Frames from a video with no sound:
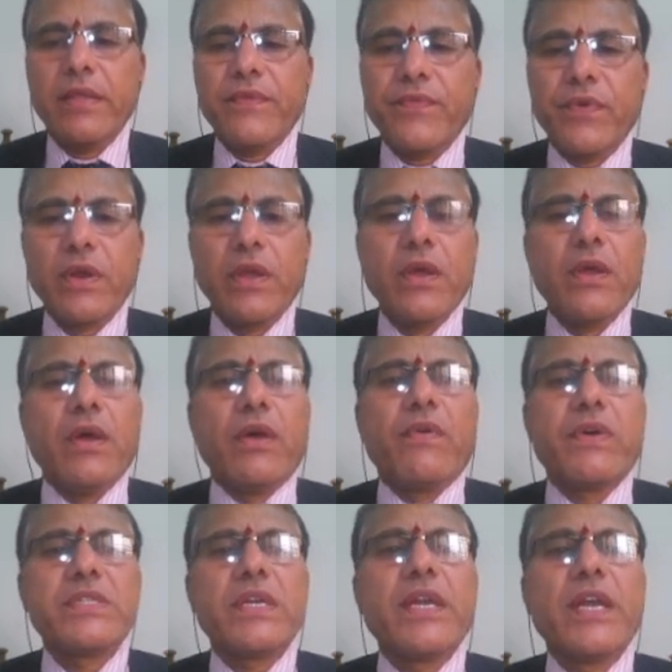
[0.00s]
Therefore,
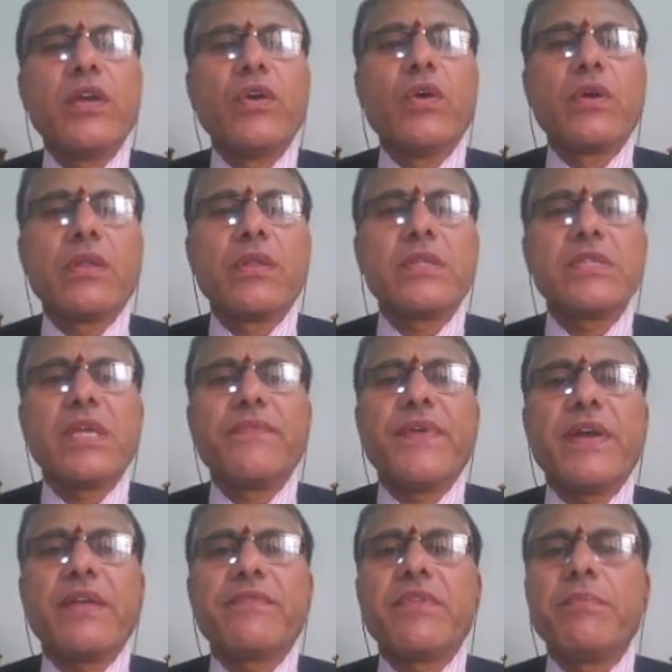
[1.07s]
what is the dead load? The self
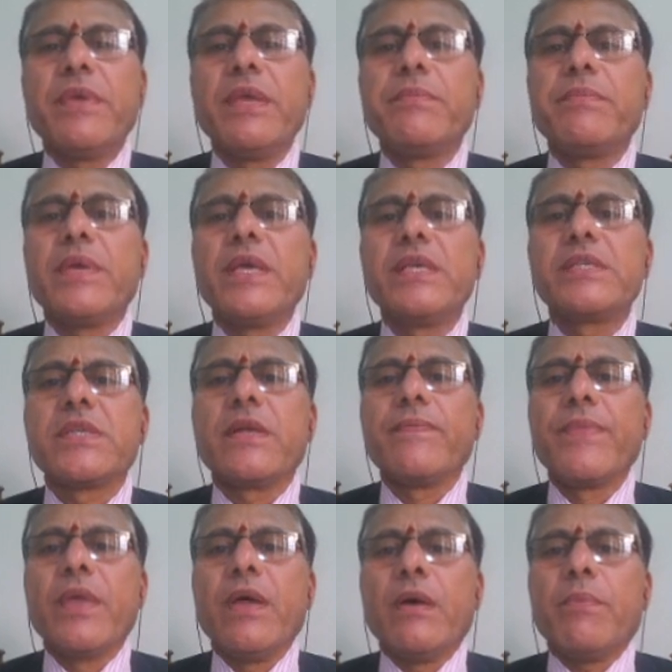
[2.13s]
weight of the beam is
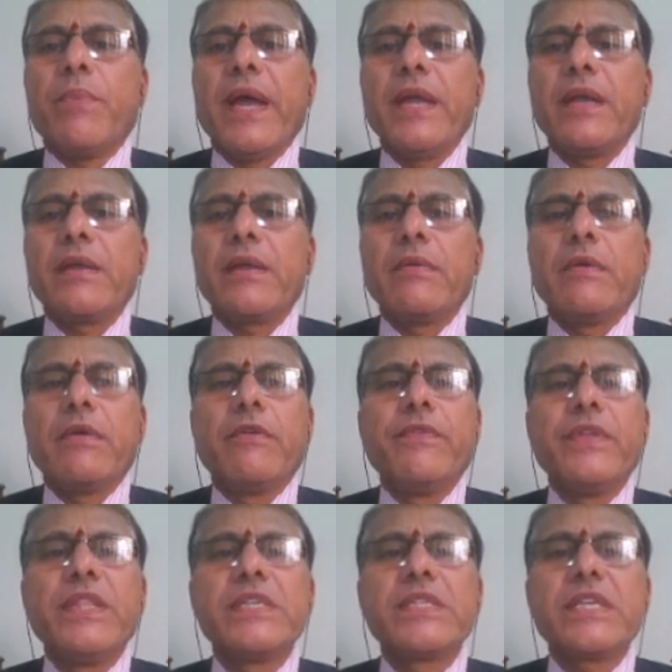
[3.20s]

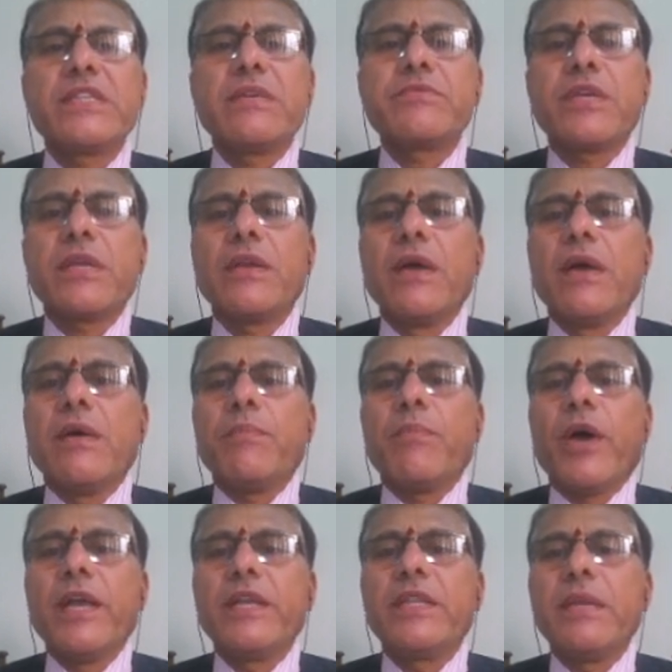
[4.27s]
with this assumption
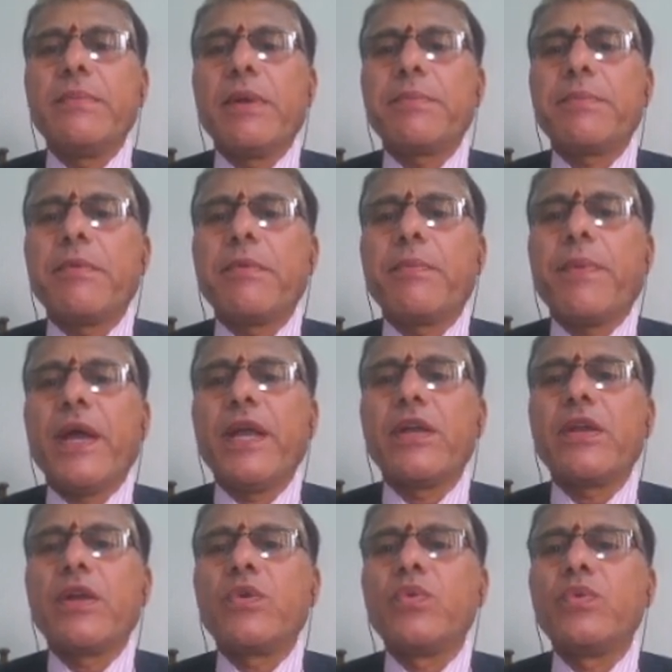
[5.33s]
0.3 multiplied by
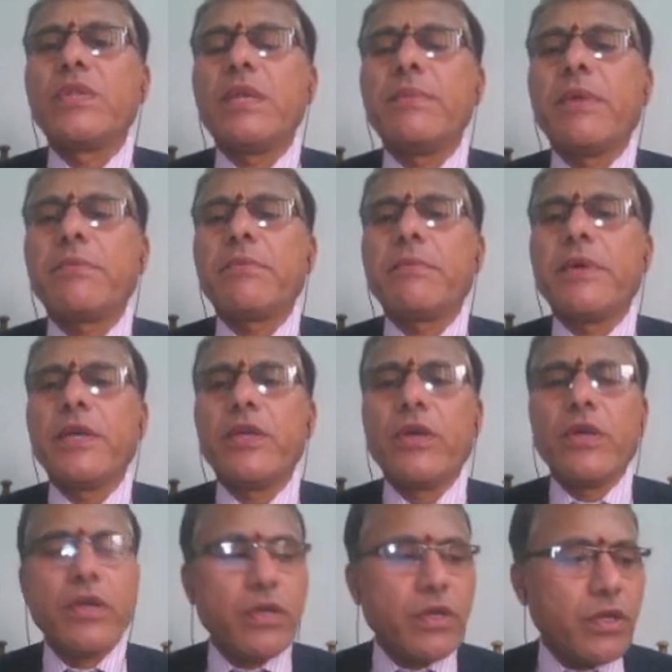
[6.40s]
0.23 multiplied by
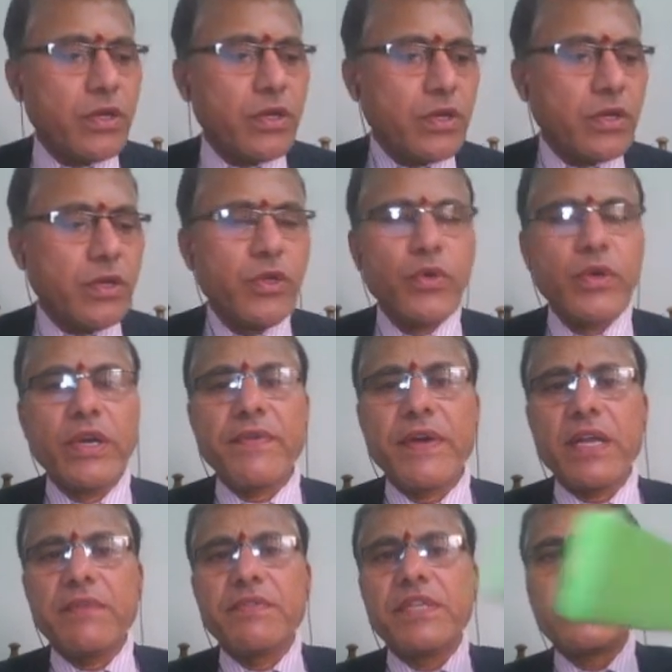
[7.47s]
unit
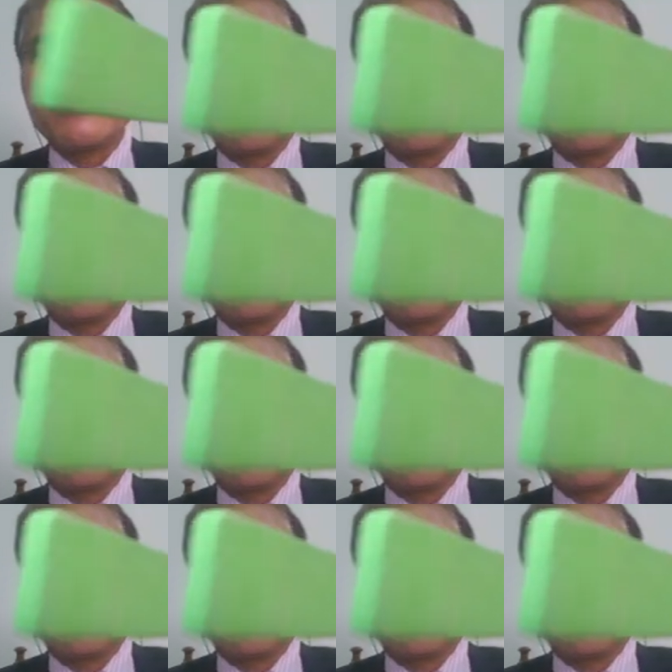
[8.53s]
weight of this